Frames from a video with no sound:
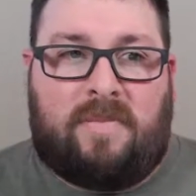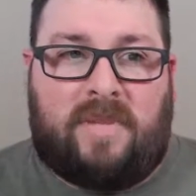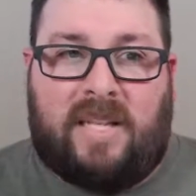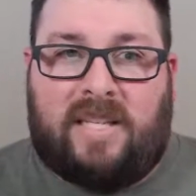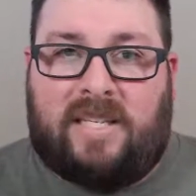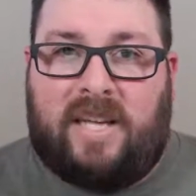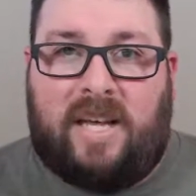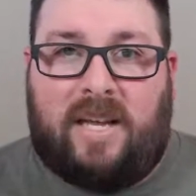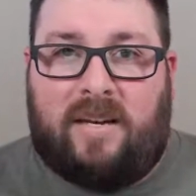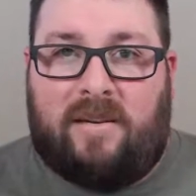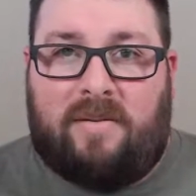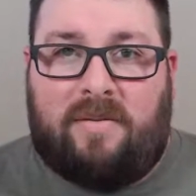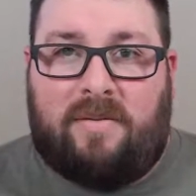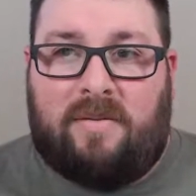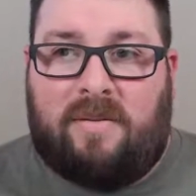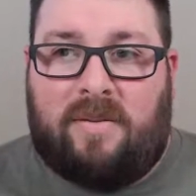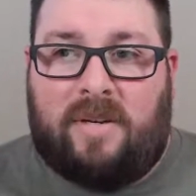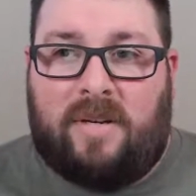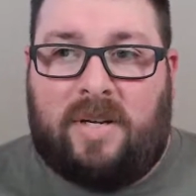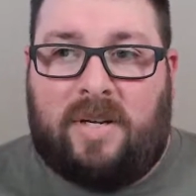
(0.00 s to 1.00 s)
That's it.
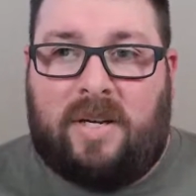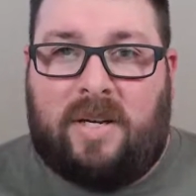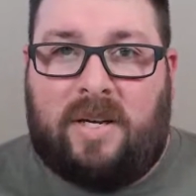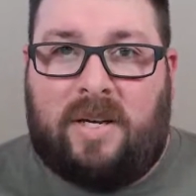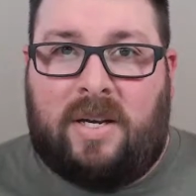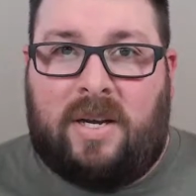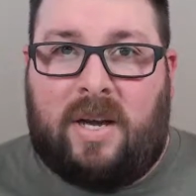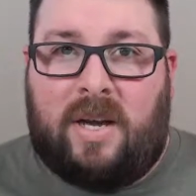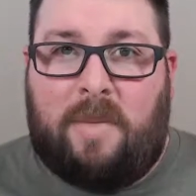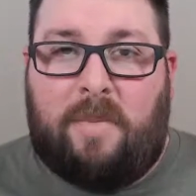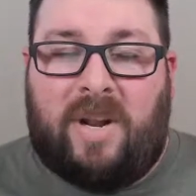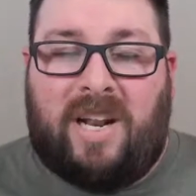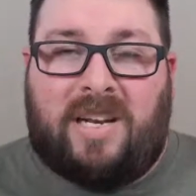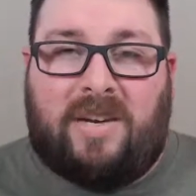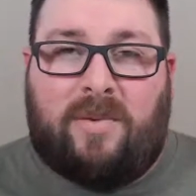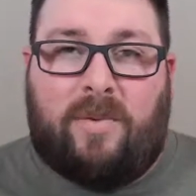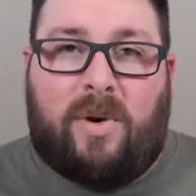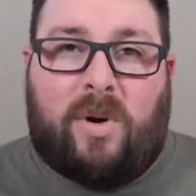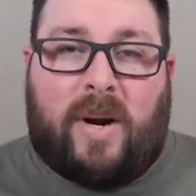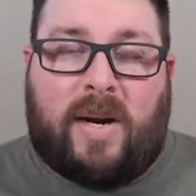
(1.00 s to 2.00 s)
But
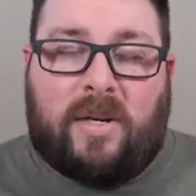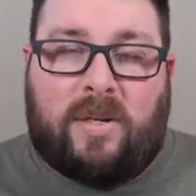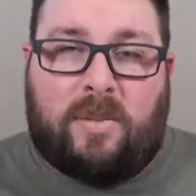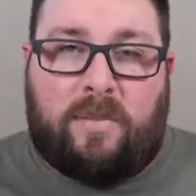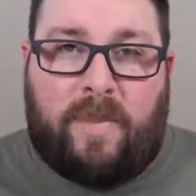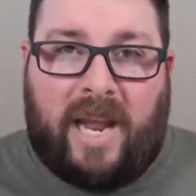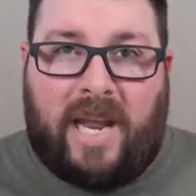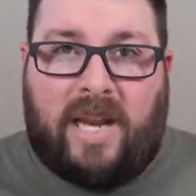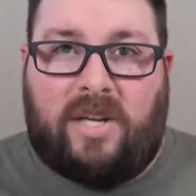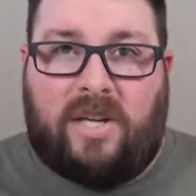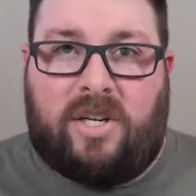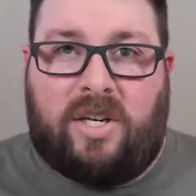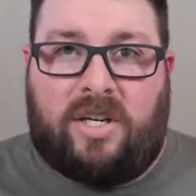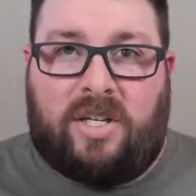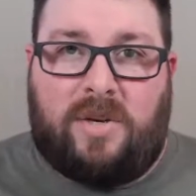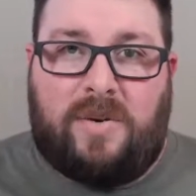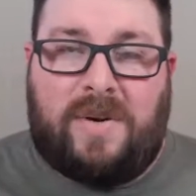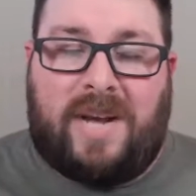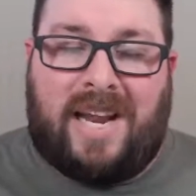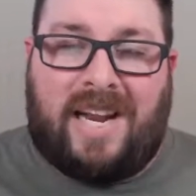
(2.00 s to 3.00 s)
it requires
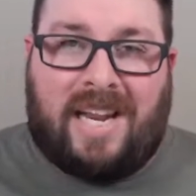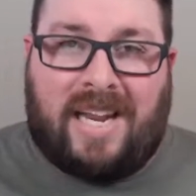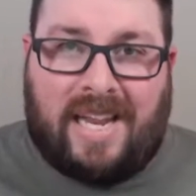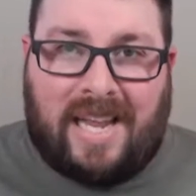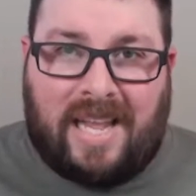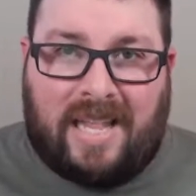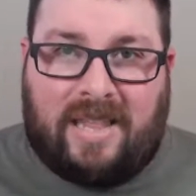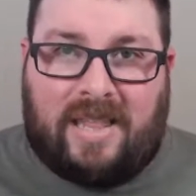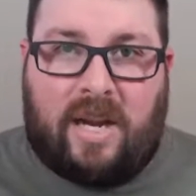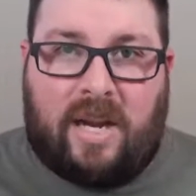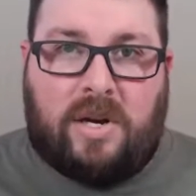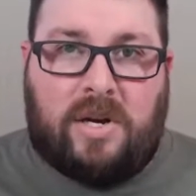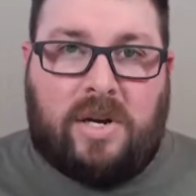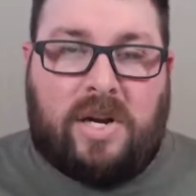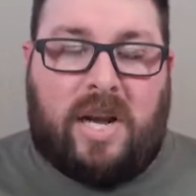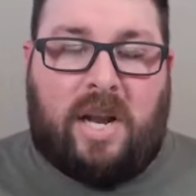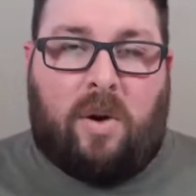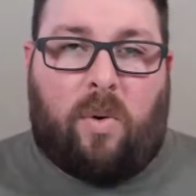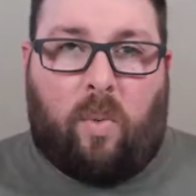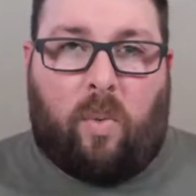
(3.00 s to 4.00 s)
patience. You got to get there. You
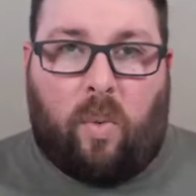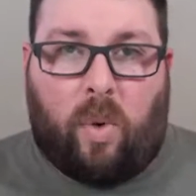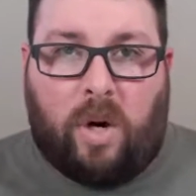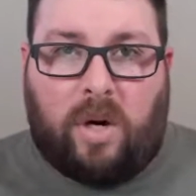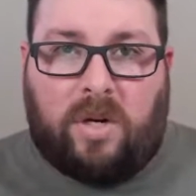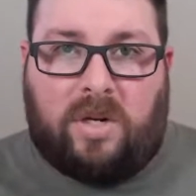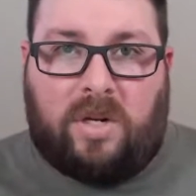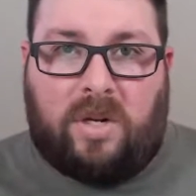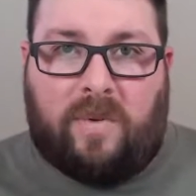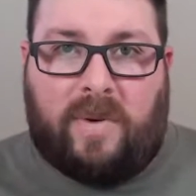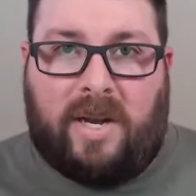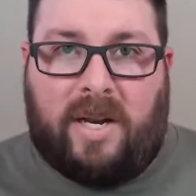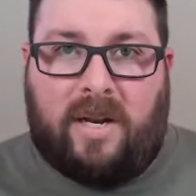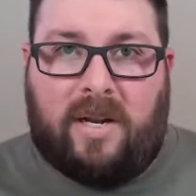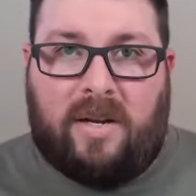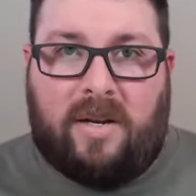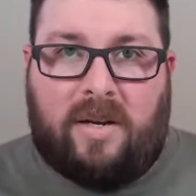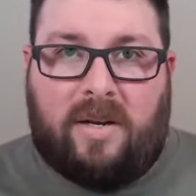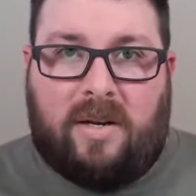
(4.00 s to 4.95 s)
got to work to it.